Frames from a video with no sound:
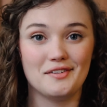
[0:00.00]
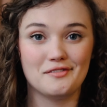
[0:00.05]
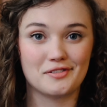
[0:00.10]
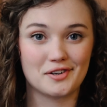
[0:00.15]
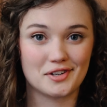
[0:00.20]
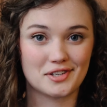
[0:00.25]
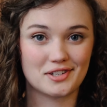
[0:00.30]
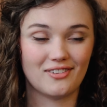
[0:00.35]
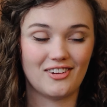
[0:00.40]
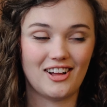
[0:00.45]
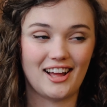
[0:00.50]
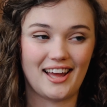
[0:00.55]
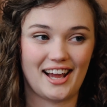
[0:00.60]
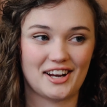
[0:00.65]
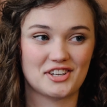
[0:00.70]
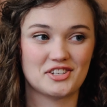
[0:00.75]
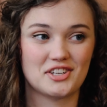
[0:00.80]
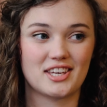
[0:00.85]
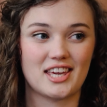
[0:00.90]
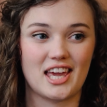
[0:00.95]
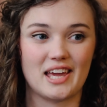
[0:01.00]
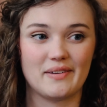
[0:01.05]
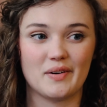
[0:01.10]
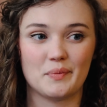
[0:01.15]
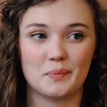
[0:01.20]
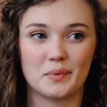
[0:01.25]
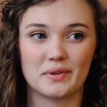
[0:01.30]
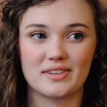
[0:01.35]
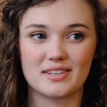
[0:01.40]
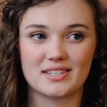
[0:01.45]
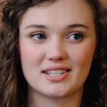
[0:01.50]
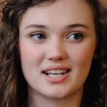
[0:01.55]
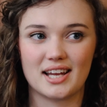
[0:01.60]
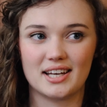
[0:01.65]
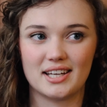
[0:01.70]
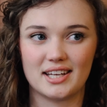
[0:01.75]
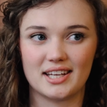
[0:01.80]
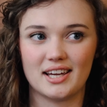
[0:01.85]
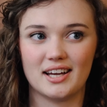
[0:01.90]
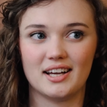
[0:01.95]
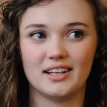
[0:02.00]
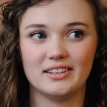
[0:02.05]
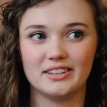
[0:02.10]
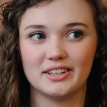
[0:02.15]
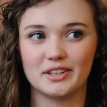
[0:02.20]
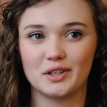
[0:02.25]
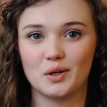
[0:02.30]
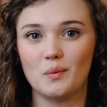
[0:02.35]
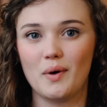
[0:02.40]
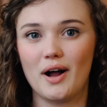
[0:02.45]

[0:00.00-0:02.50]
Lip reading: first of all, I actually came up with this idea a little